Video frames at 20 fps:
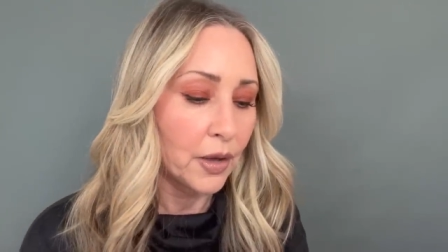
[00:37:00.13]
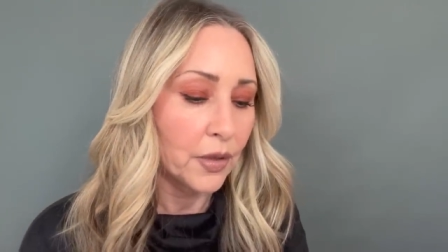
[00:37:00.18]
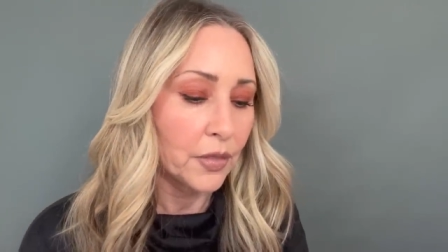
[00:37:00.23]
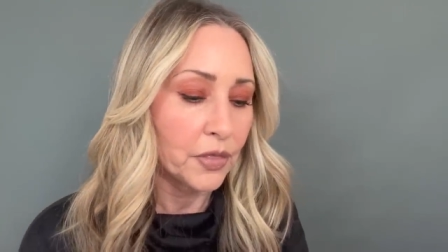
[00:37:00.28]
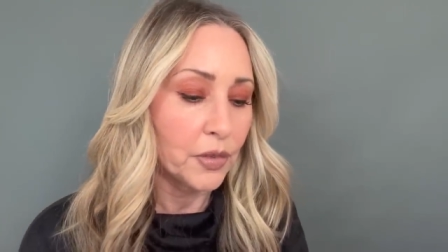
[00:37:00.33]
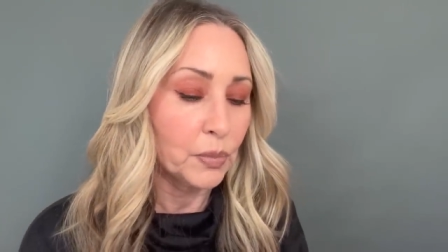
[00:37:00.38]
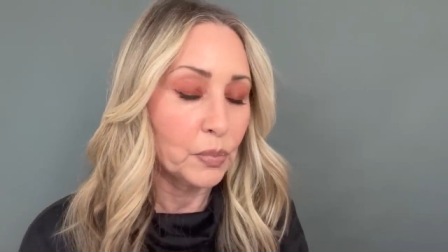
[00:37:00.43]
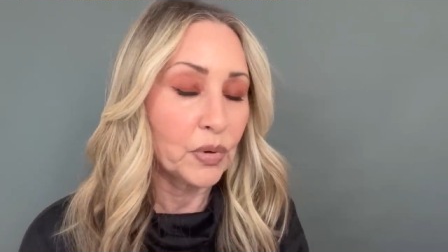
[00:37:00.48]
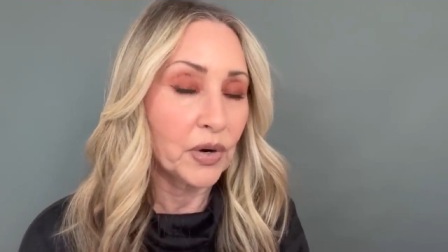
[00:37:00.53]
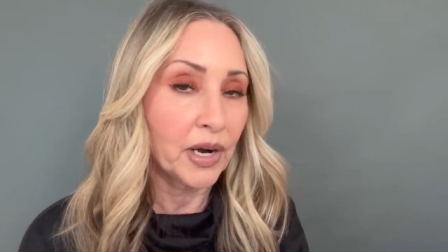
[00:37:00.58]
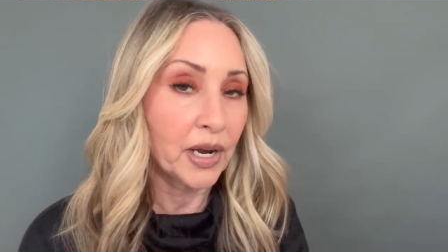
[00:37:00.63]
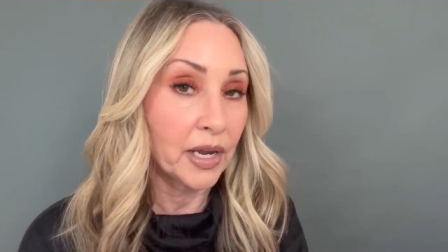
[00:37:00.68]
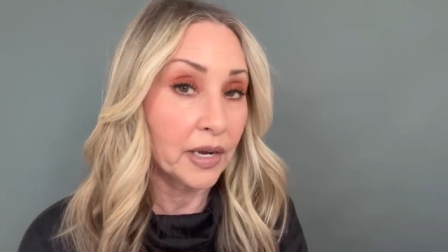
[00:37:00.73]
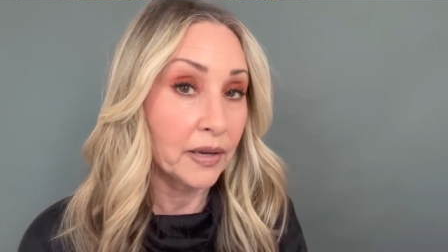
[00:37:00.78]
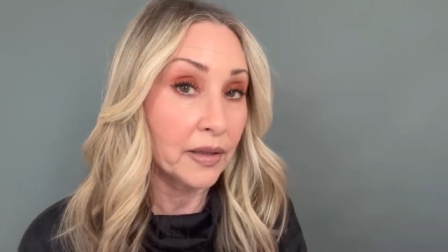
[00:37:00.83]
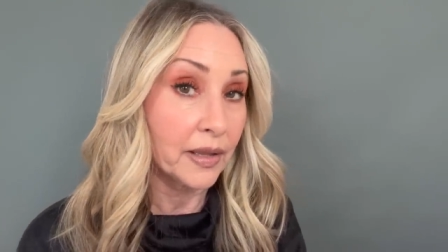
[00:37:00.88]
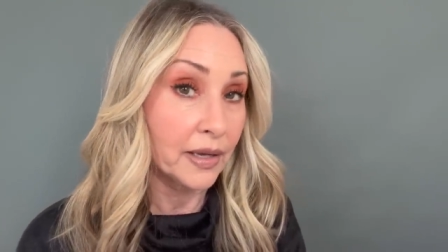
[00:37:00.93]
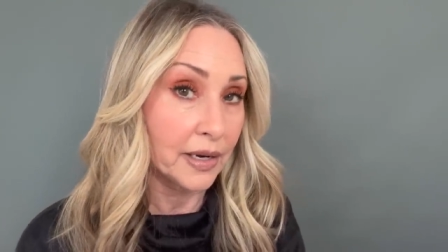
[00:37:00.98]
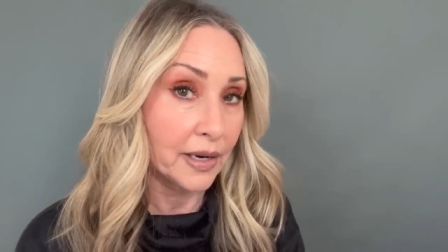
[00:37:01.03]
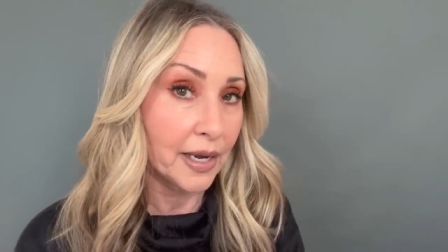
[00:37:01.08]
the
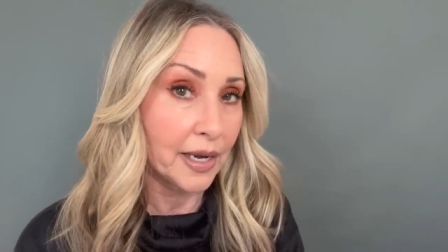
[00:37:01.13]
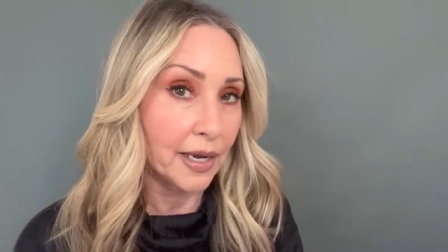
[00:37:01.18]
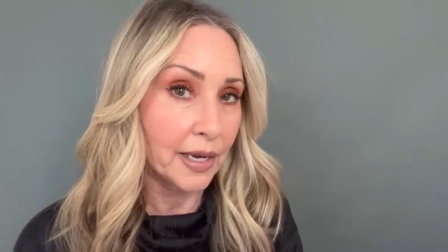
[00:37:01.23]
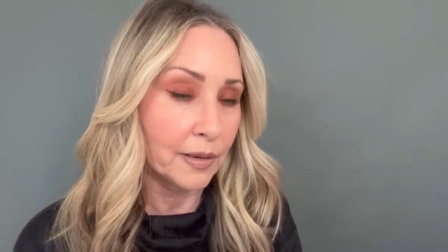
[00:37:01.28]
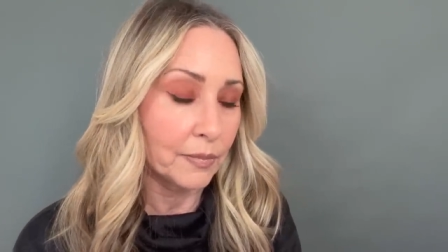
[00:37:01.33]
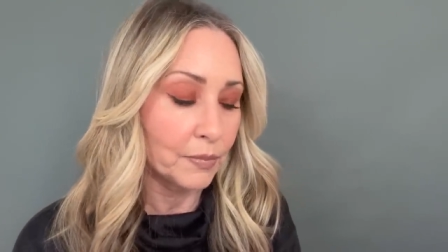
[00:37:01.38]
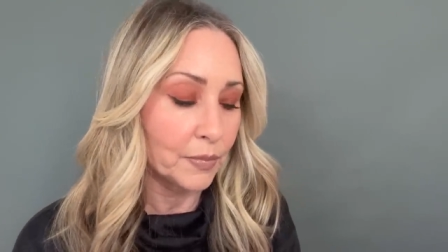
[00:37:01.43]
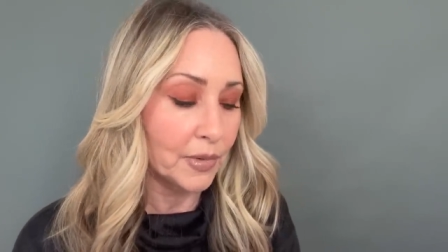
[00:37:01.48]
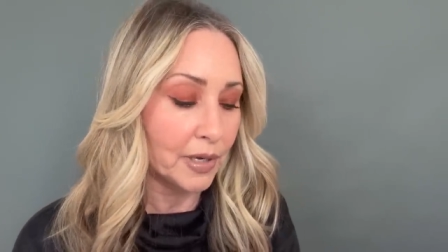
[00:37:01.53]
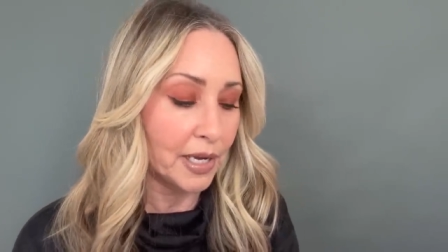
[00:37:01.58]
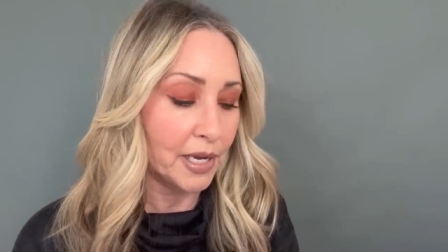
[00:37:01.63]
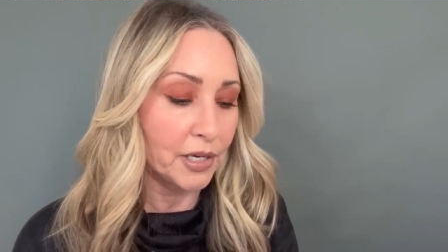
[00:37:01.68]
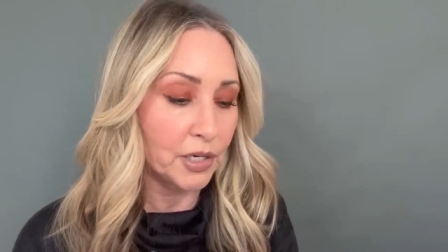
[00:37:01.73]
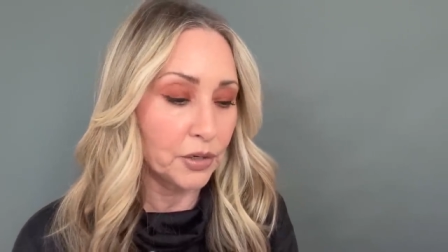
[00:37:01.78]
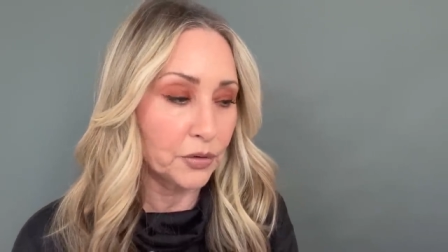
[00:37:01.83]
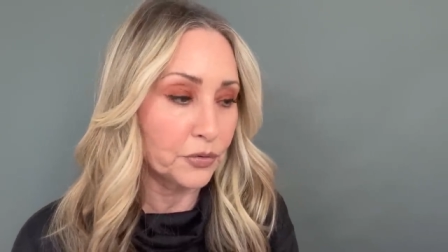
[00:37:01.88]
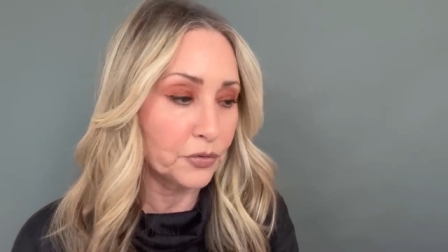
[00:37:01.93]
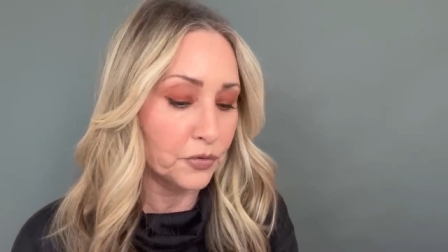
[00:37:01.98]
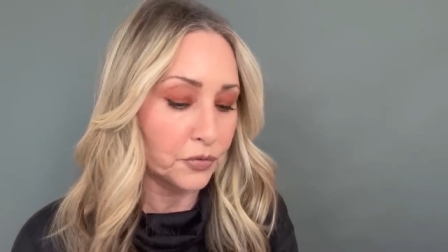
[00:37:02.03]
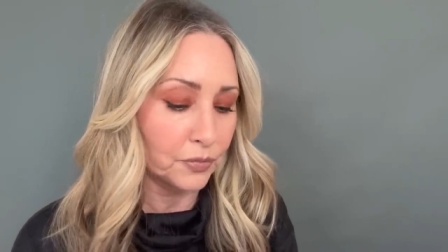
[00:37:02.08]
brand that I kind
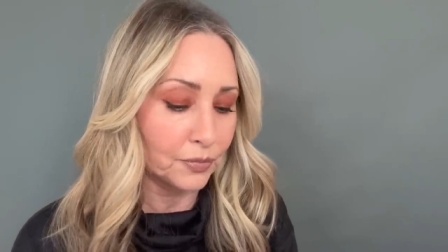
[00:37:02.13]
of